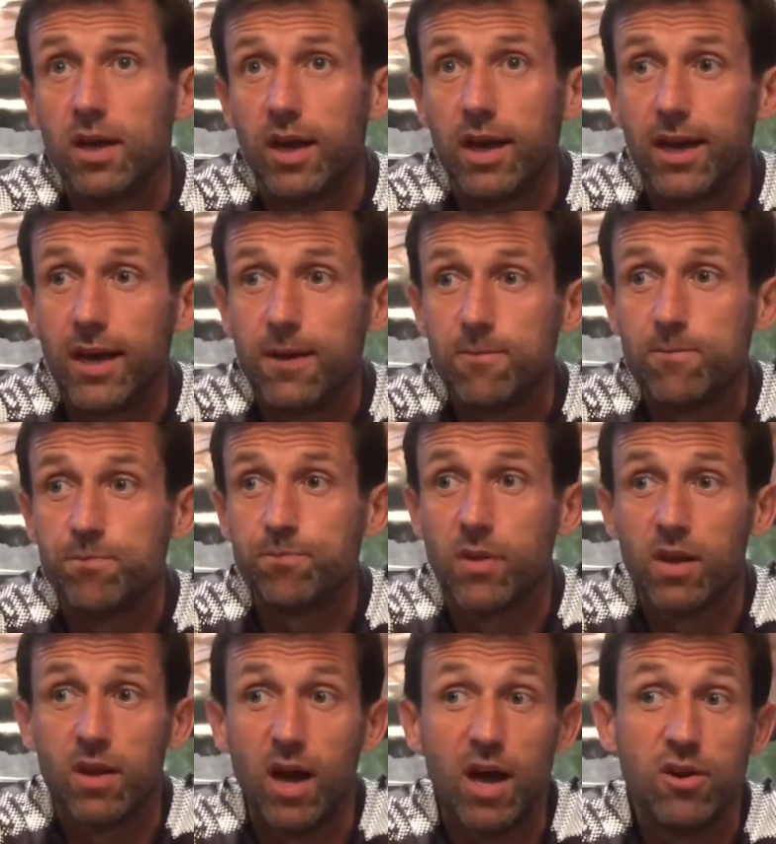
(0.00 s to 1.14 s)

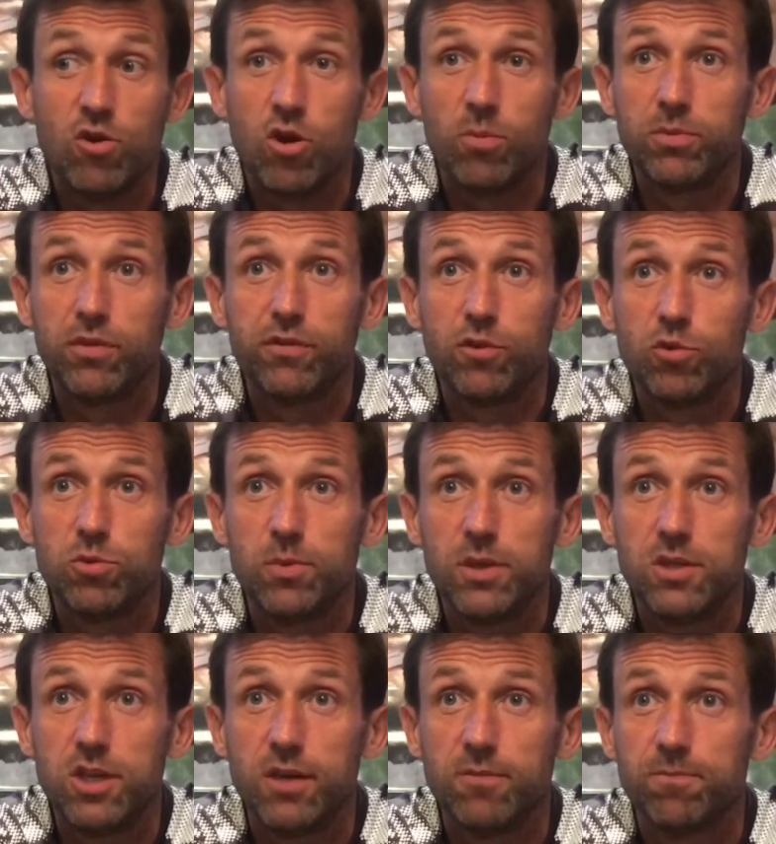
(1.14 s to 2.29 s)
are not up to full speed
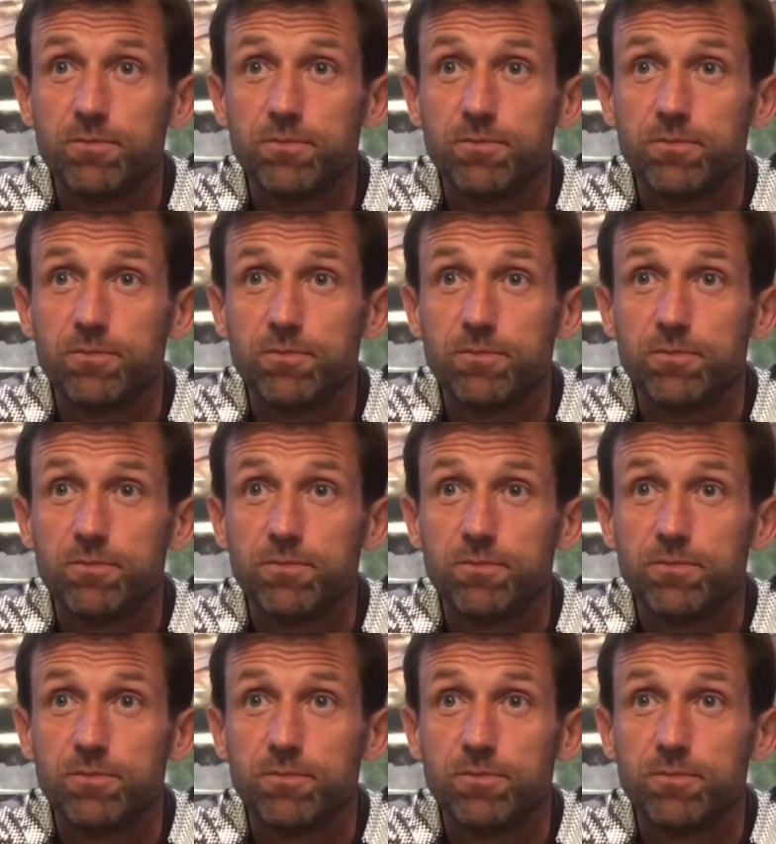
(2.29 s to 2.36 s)
yet.